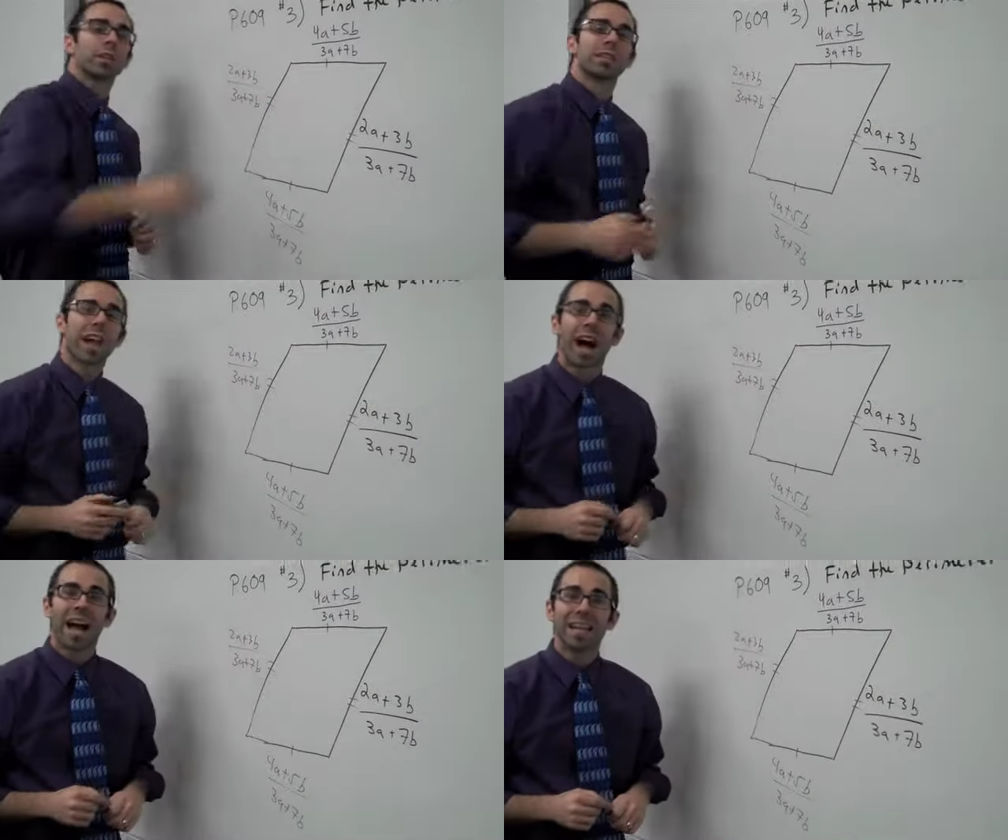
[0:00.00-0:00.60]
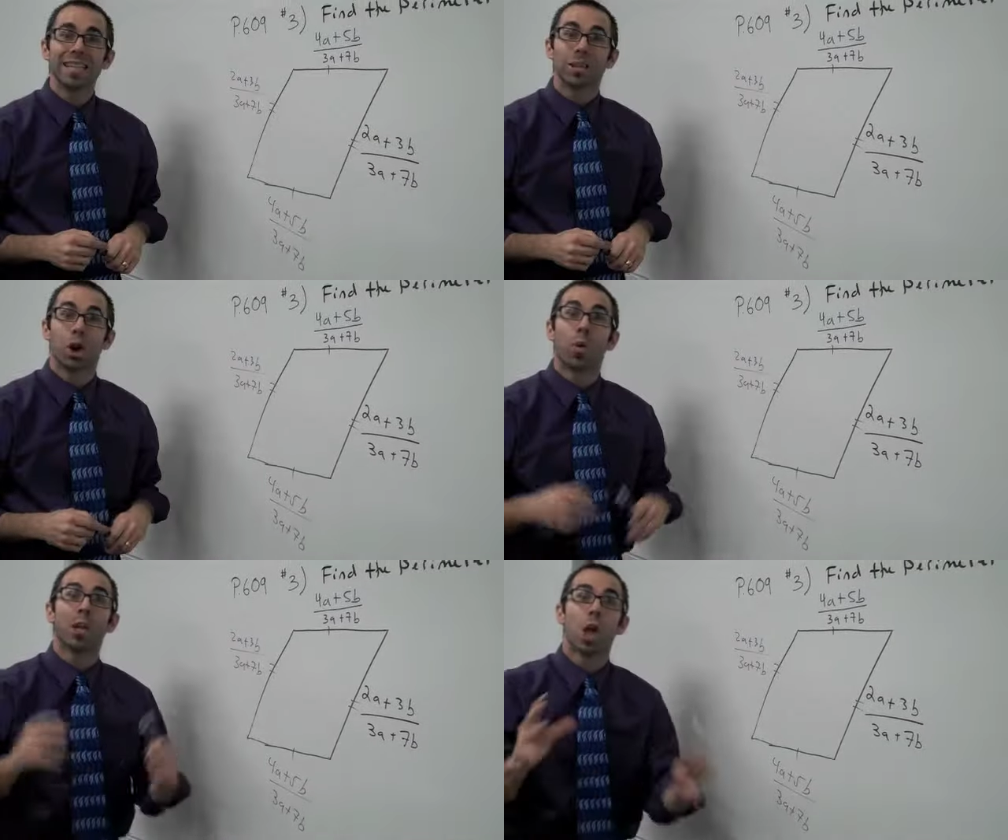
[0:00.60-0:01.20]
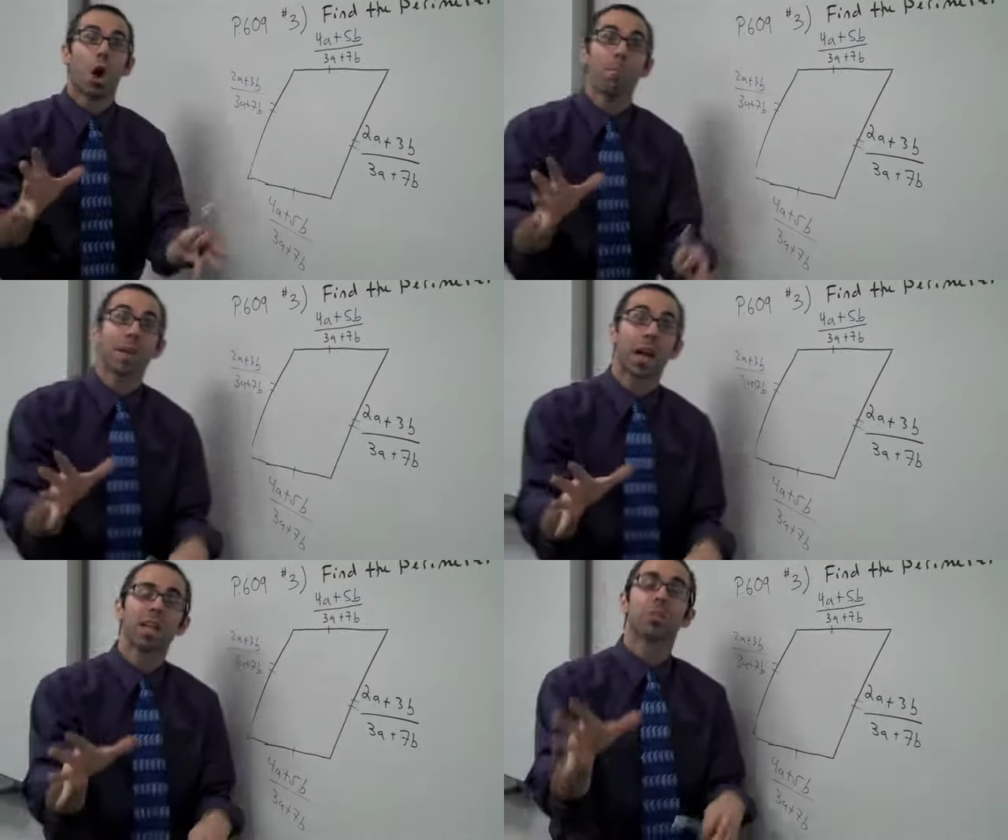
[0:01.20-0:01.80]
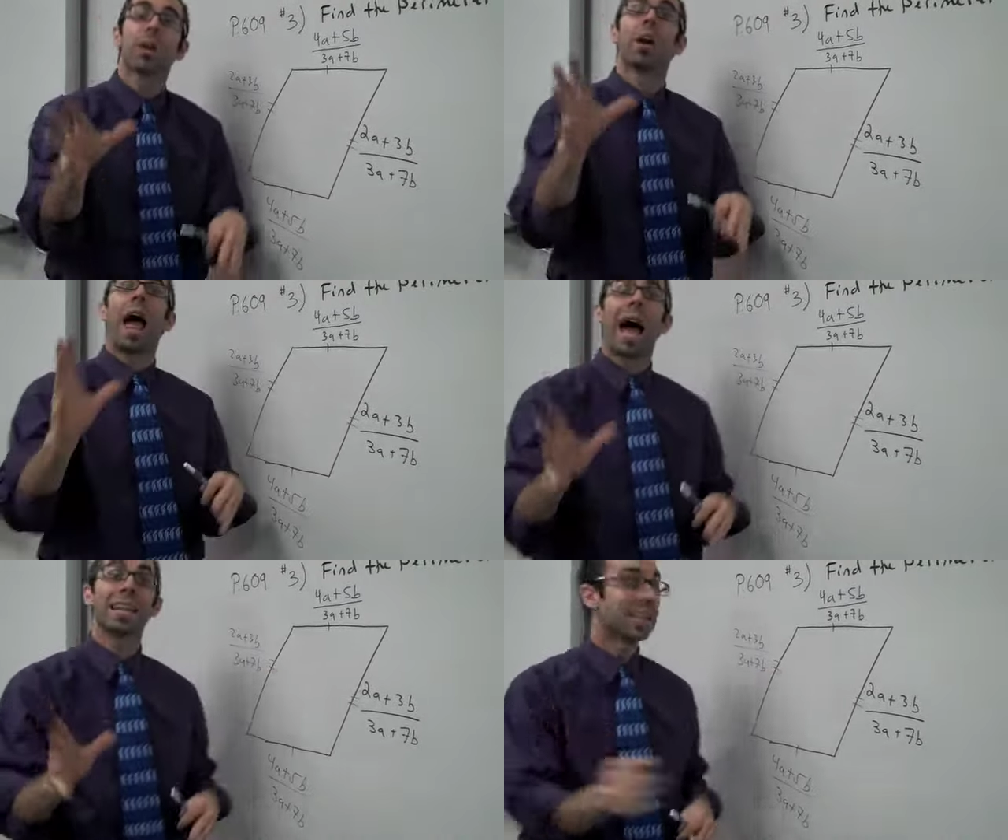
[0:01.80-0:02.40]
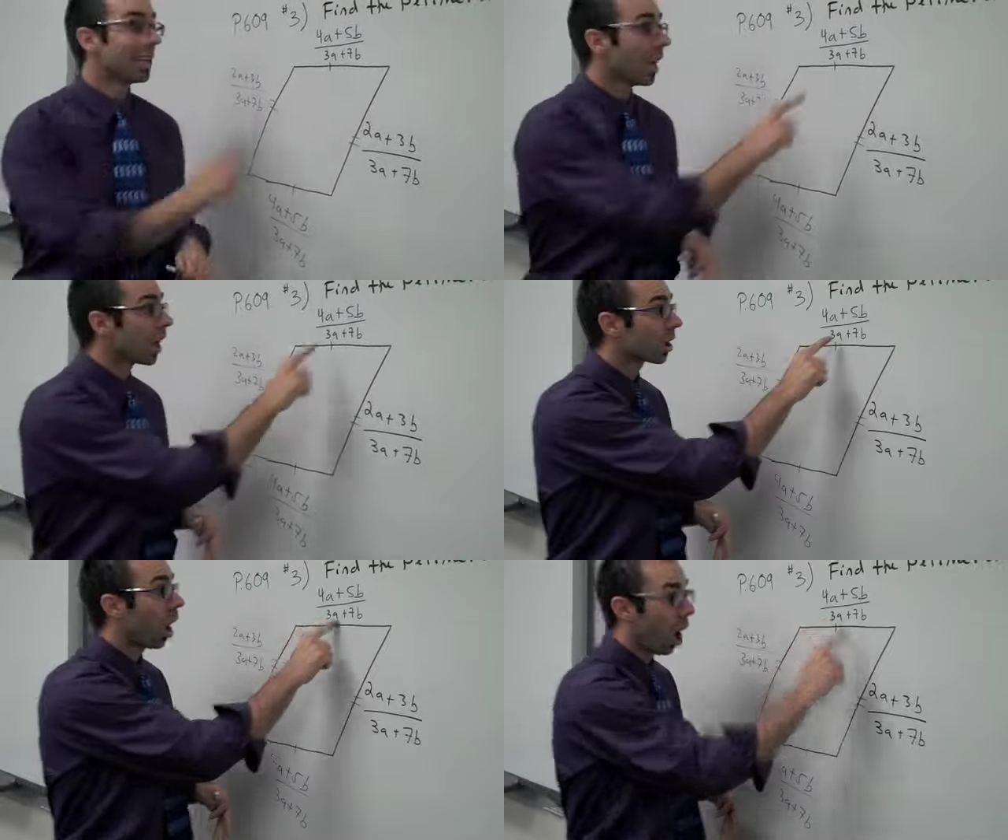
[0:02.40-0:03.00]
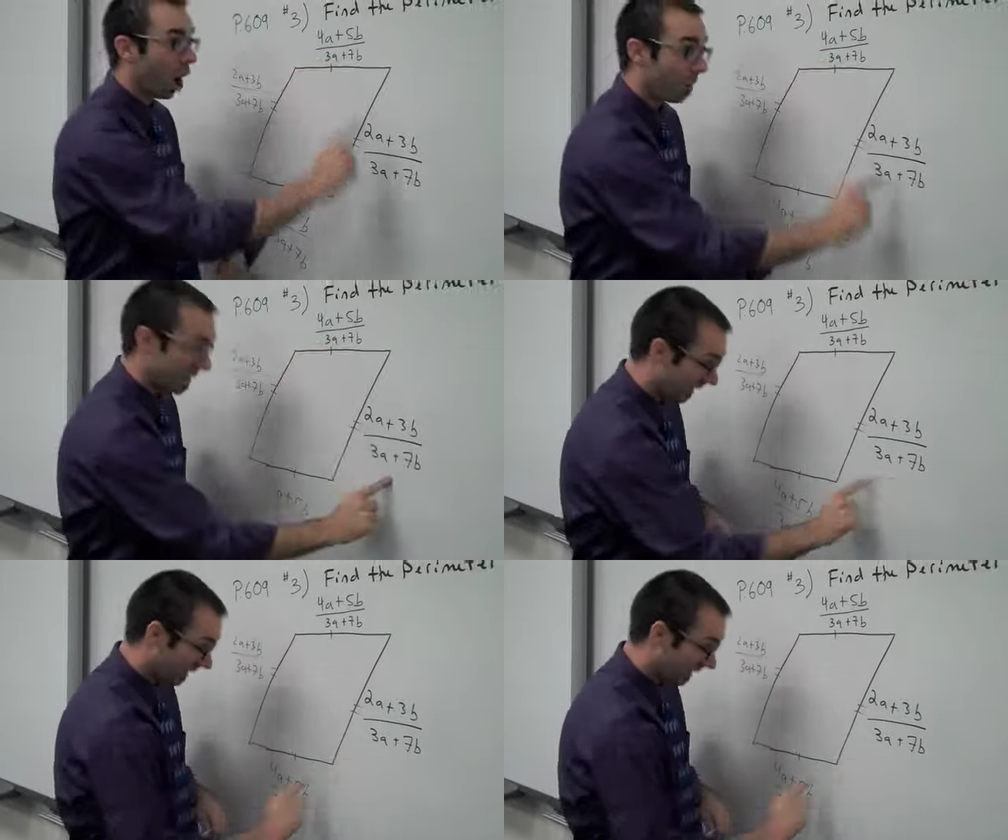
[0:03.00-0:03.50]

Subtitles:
sides, we know because we are adding common